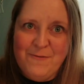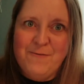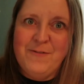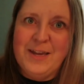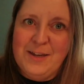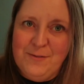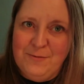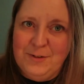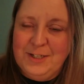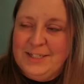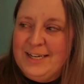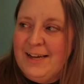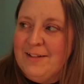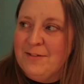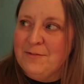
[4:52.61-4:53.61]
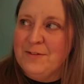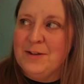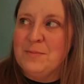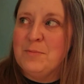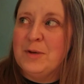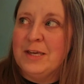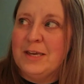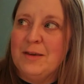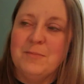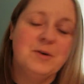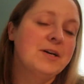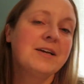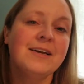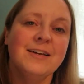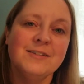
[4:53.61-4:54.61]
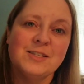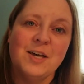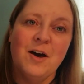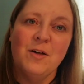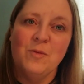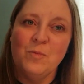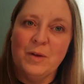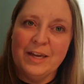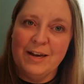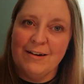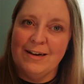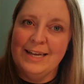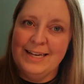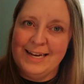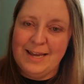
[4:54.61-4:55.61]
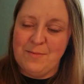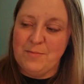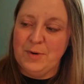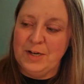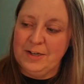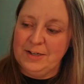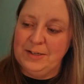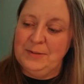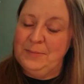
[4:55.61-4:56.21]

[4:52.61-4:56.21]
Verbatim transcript: favorite Elephant and Piggy book. It's called We Are in a Book.